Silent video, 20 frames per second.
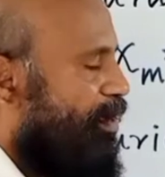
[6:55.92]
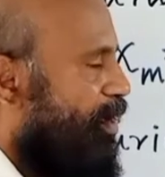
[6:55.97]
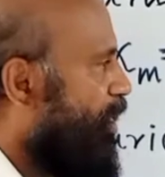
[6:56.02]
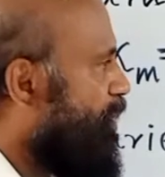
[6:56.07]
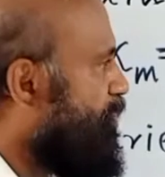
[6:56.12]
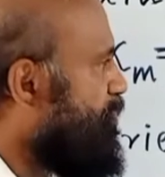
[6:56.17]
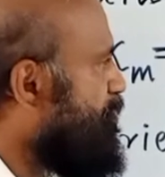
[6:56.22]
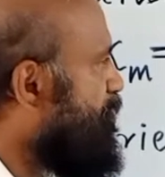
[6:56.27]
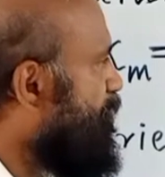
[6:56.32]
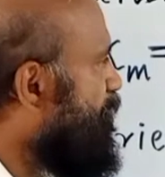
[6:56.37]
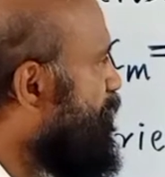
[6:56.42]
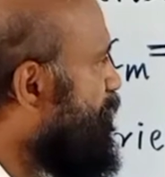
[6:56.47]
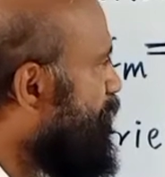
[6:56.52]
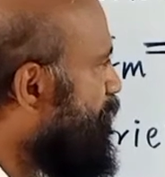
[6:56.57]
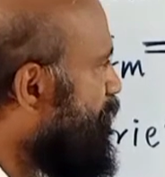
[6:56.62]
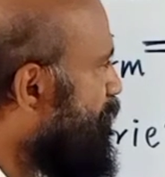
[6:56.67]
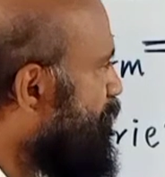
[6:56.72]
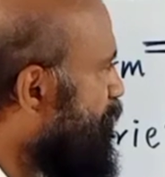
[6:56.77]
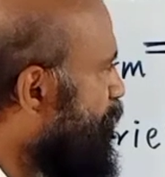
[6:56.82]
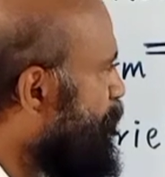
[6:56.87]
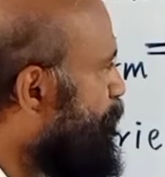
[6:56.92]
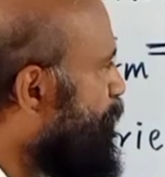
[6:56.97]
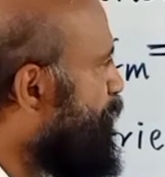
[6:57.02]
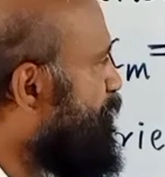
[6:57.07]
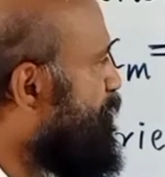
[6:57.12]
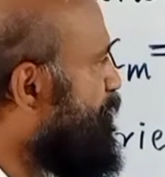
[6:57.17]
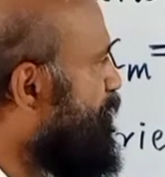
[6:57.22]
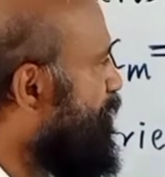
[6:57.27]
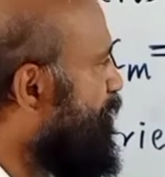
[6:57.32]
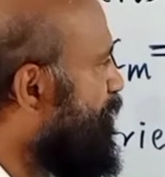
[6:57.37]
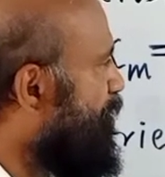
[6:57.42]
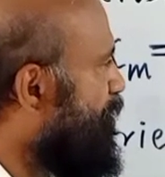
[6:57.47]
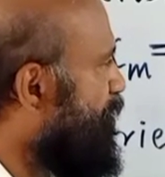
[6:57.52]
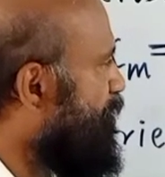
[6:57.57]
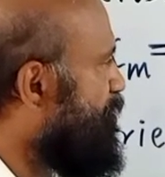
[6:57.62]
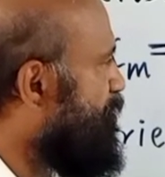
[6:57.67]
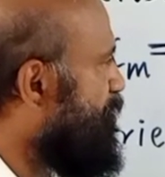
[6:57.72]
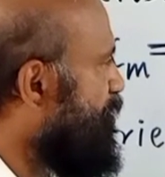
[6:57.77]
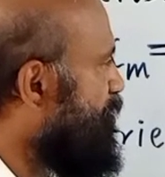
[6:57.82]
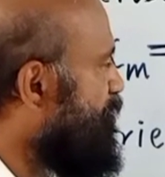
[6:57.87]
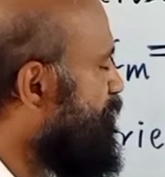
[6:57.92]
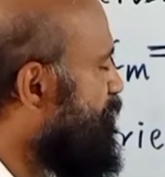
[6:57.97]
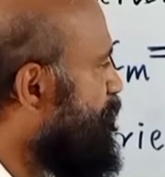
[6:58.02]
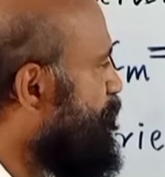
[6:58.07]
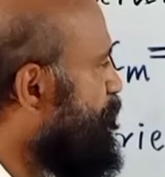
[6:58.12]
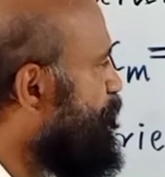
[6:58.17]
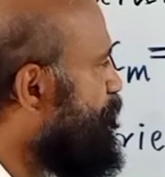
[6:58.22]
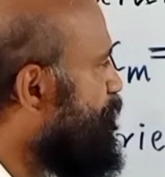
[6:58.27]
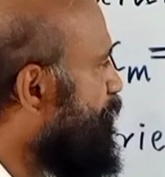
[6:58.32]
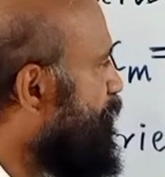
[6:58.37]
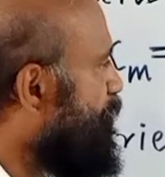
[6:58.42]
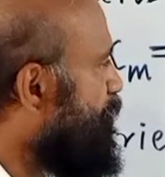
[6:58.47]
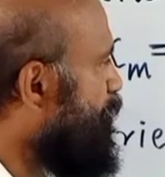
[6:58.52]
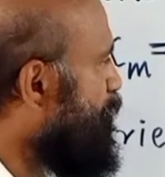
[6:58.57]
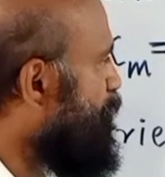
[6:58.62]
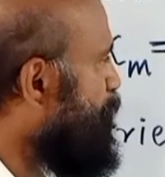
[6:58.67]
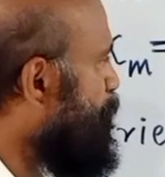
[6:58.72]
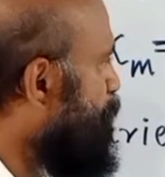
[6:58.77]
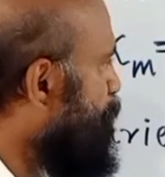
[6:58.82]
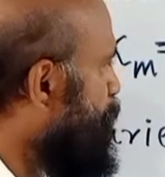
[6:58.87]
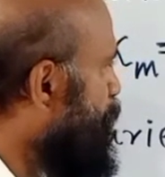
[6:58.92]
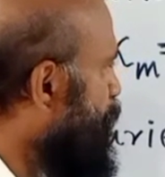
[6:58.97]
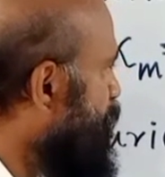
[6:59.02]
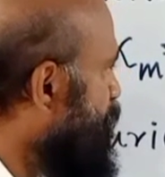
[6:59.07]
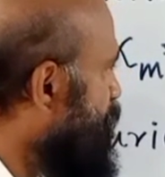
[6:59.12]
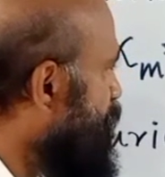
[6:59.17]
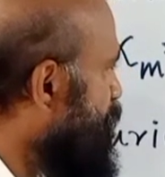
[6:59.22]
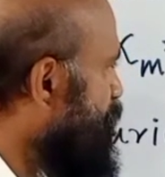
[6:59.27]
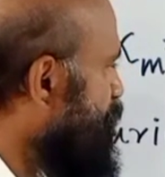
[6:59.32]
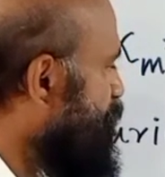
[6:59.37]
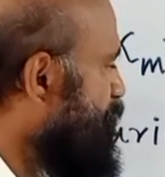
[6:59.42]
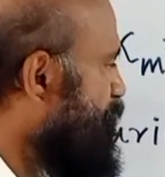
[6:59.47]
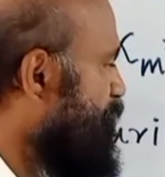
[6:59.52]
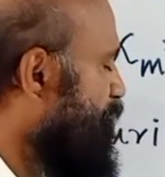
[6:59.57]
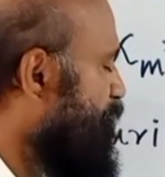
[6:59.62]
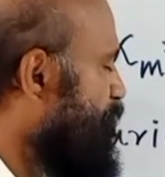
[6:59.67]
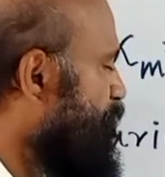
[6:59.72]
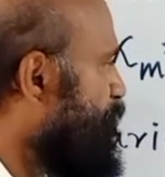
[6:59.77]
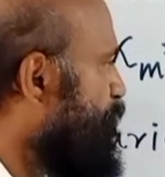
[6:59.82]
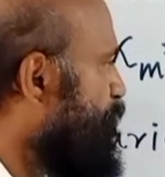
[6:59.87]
as the temperature increases, susceptibility